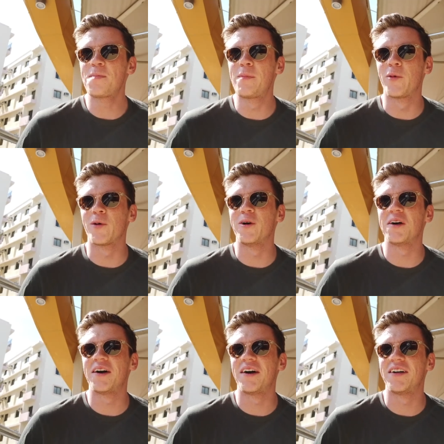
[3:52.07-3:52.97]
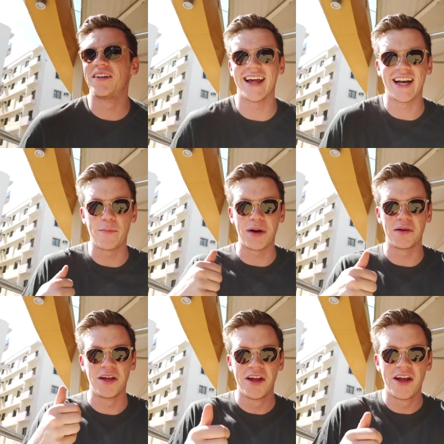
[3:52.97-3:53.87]
people were uh, getting up
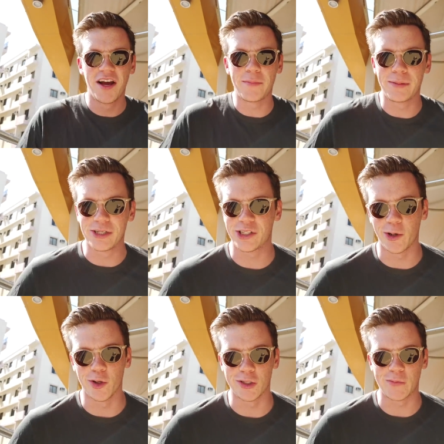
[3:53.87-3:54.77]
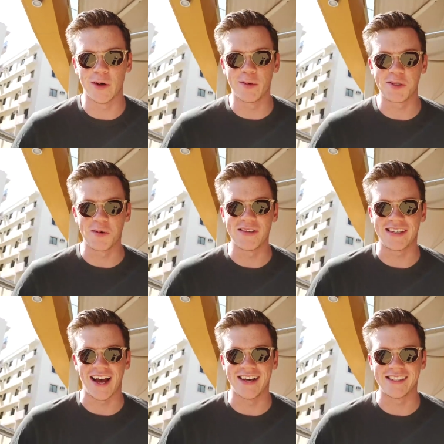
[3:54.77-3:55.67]
on, on people's shoulders, but it was always
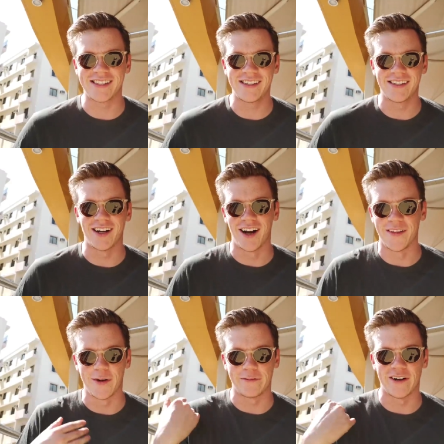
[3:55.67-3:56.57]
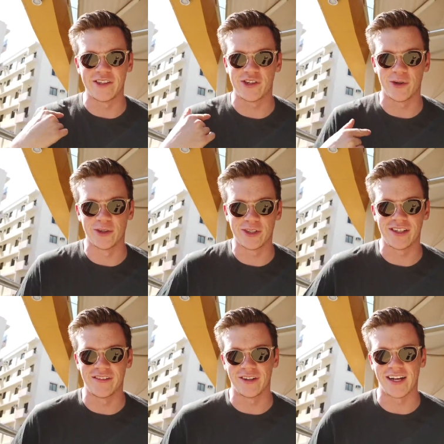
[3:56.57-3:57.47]
guys on their friends' shoulders,
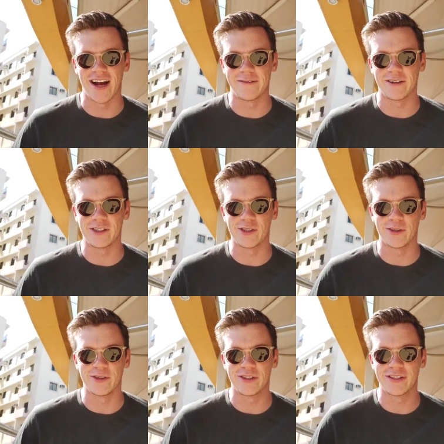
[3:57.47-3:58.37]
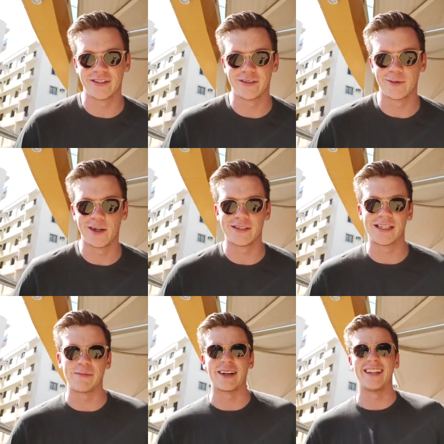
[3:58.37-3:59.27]
on their guy friends' shoulders. Whereas
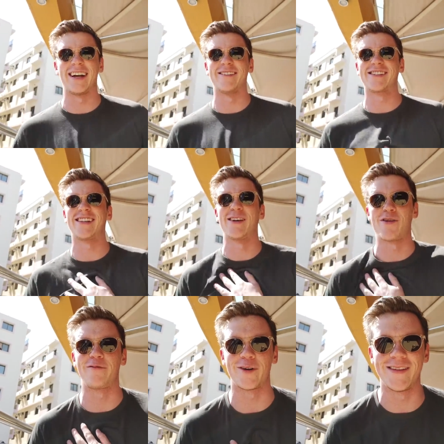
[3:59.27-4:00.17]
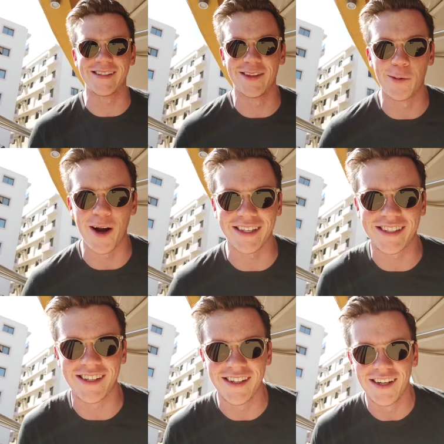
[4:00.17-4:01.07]
typically I was telling my friends in the
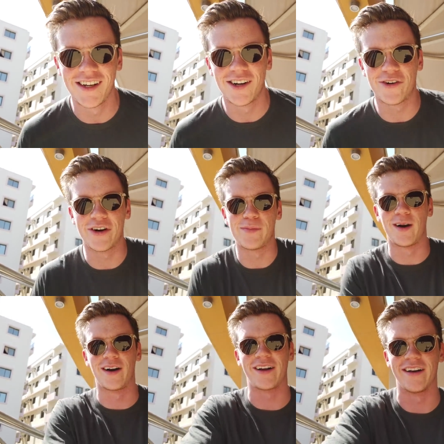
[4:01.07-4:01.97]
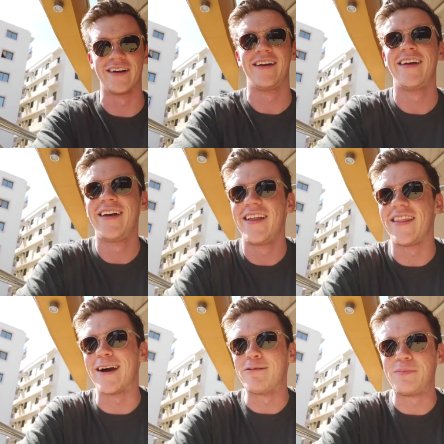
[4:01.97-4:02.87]
West or in America,
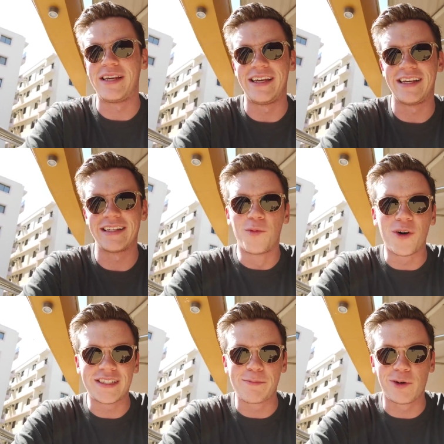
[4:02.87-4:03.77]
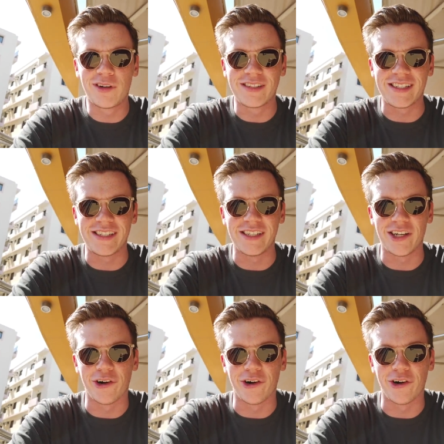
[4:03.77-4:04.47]
that would be more typical to see a